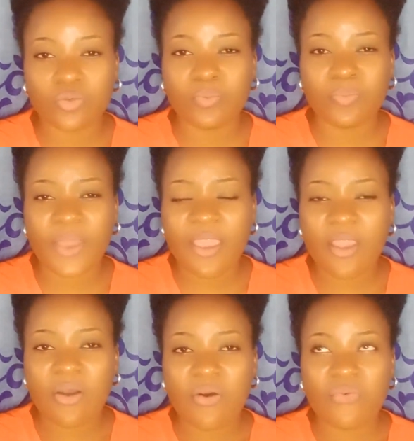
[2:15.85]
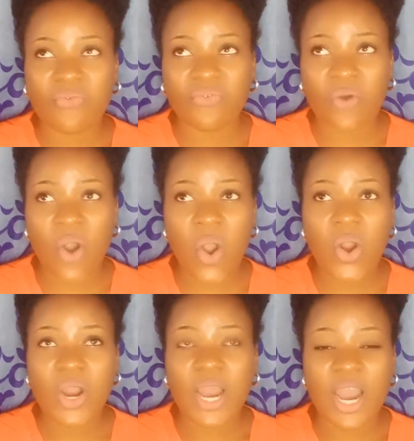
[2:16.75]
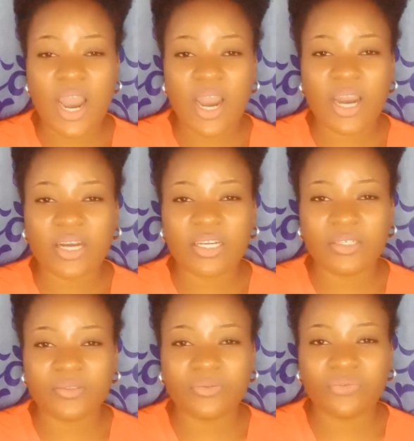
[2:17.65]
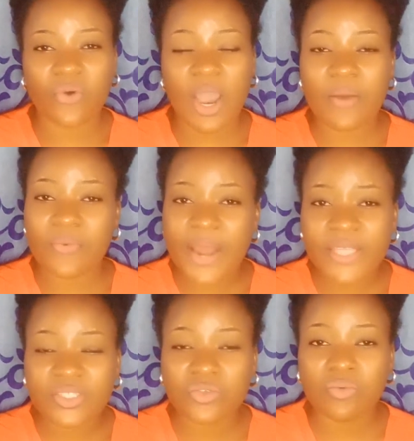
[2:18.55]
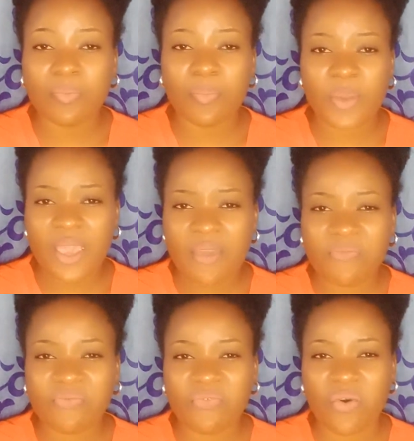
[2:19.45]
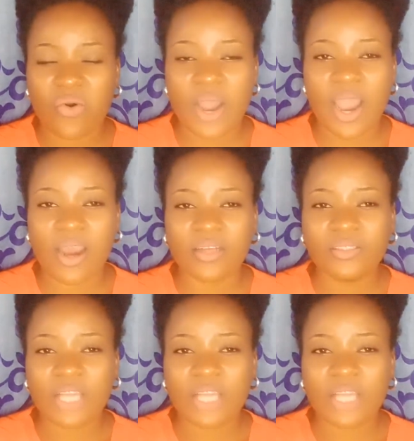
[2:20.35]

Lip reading: to pay for our rent, to pay for our